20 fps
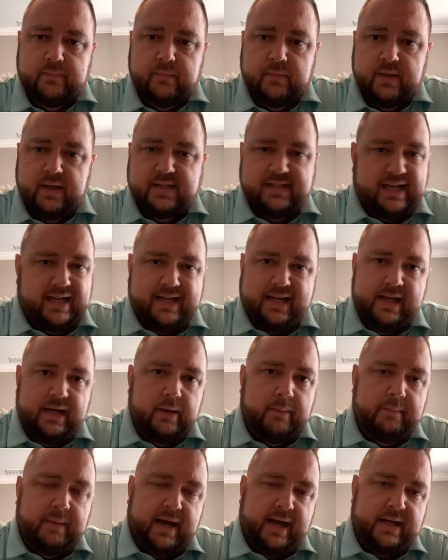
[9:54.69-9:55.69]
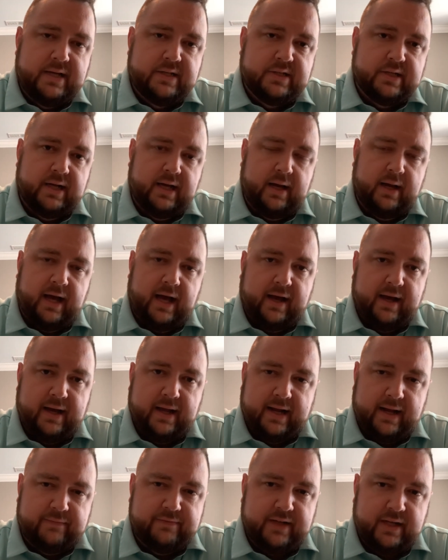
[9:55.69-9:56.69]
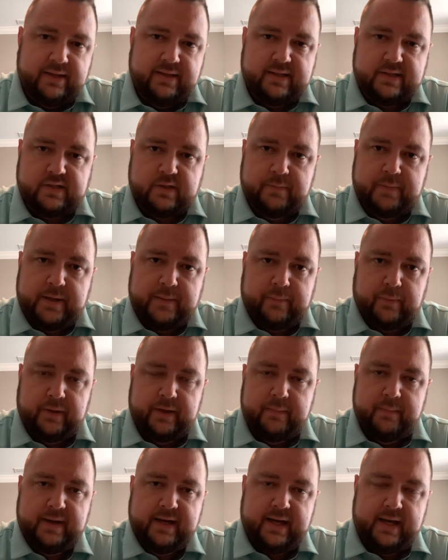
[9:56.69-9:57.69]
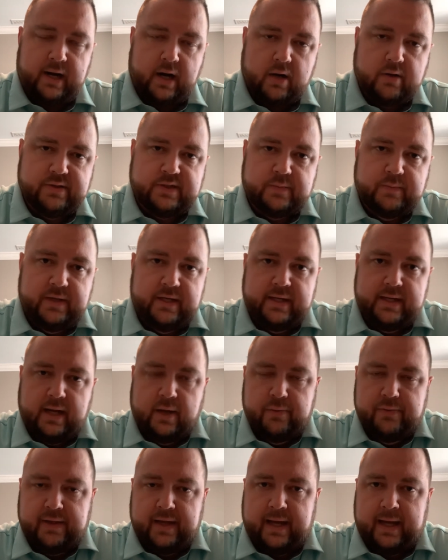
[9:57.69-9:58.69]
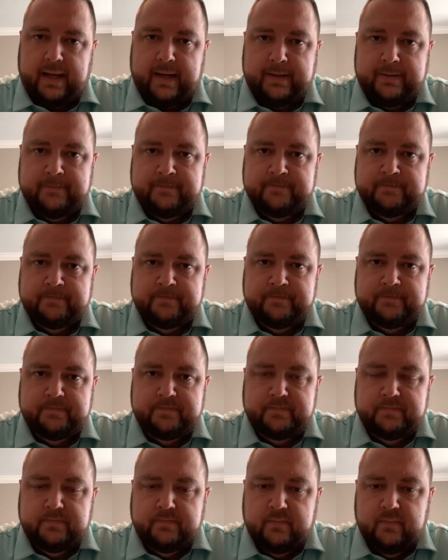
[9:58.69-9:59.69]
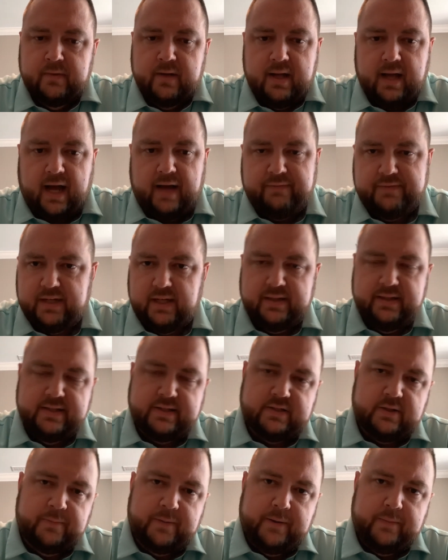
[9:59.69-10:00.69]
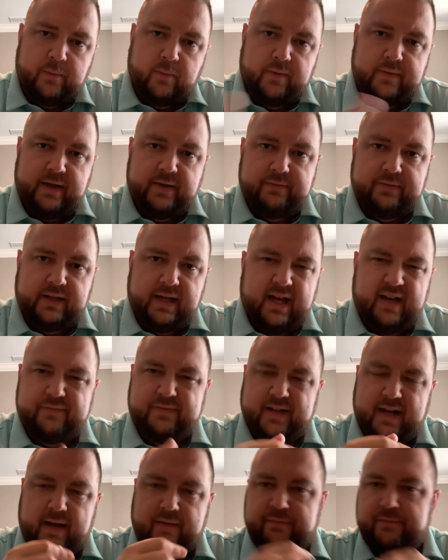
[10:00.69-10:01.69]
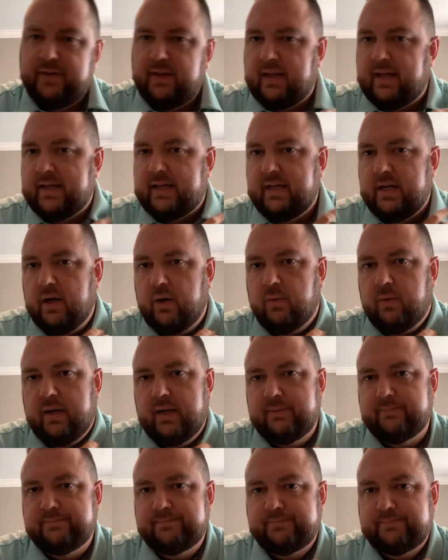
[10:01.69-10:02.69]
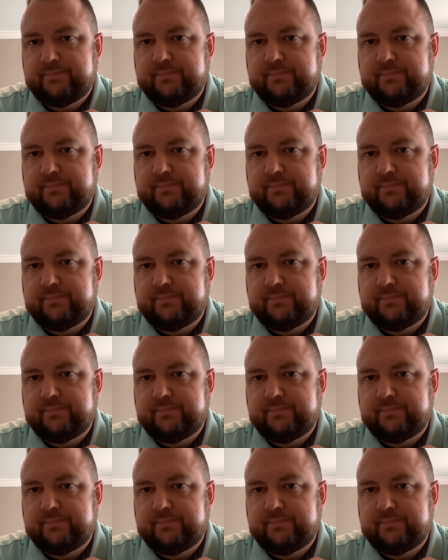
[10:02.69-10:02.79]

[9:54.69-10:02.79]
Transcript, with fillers: Because I can't imagine, I, I, and I've done this to people, and it may it hurts me to know that. I've done this to people where they've left, and I feel like, you know what?